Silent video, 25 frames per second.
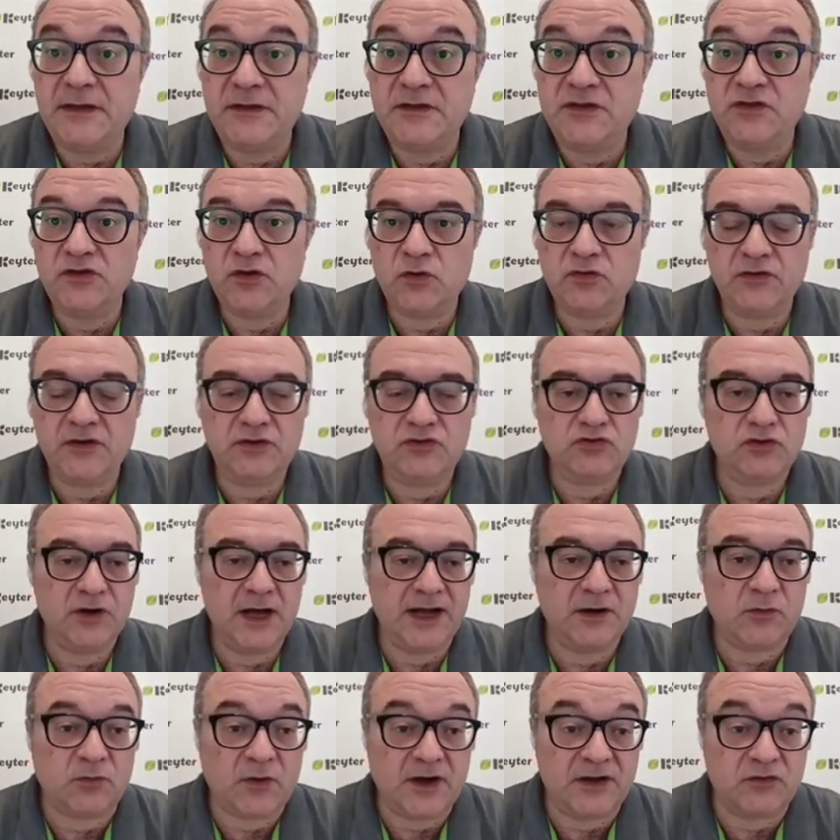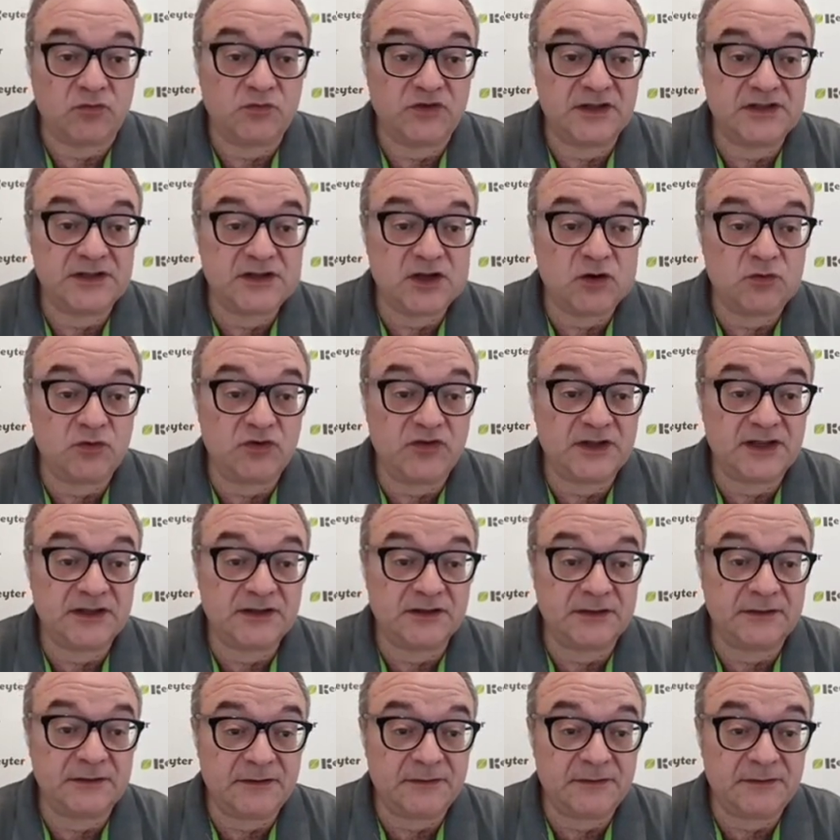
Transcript: to know the dry one, we'd lower it.